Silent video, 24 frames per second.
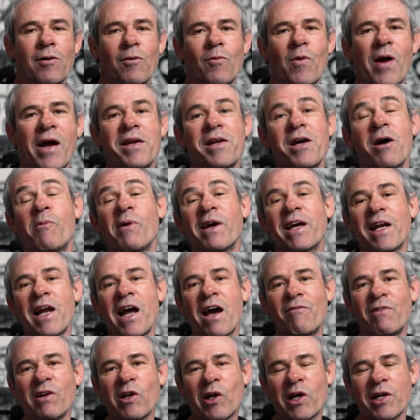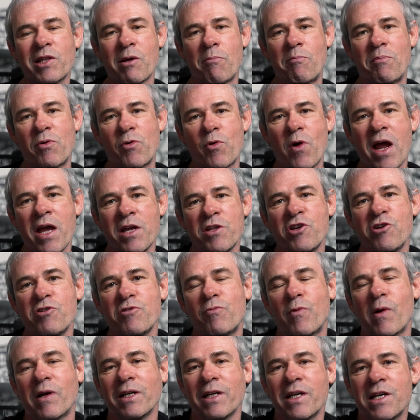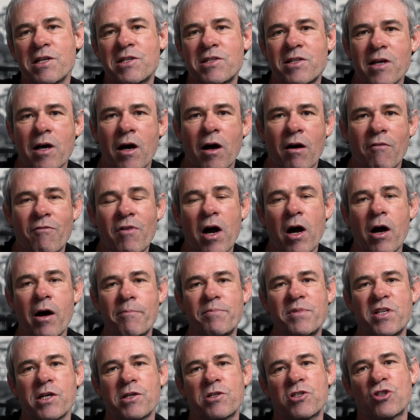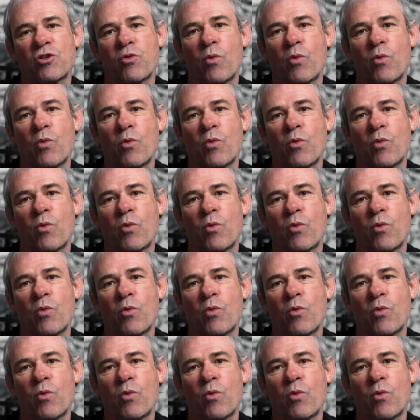Right now, we're going to have a look at the brand new release of Optics